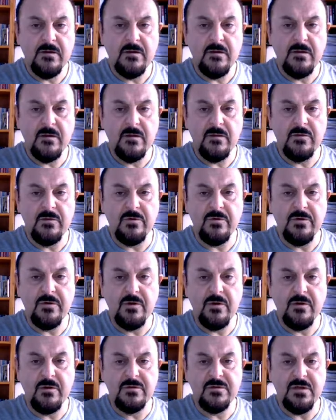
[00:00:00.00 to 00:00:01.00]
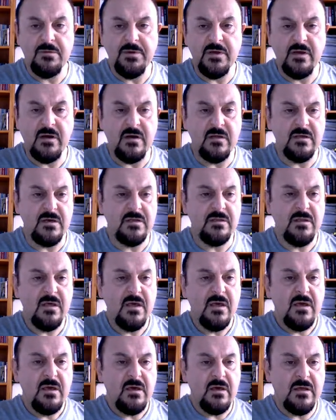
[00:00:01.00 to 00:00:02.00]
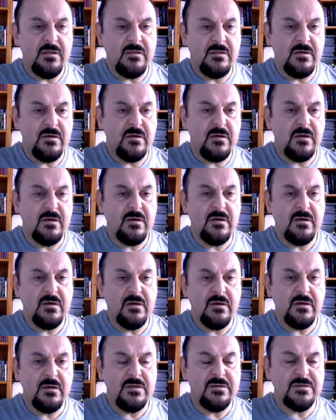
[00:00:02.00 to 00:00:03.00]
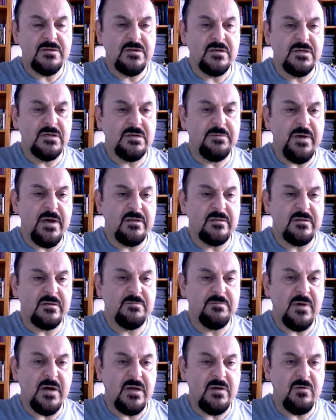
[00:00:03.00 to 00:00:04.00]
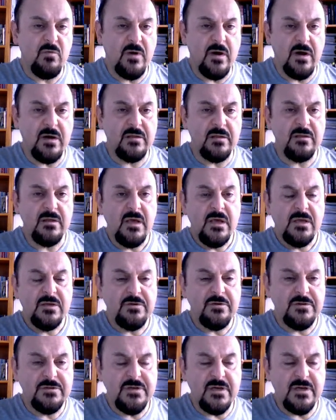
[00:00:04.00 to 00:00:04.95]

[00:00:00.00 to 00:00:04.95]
look, semicolon, and it's incremented by 1. So just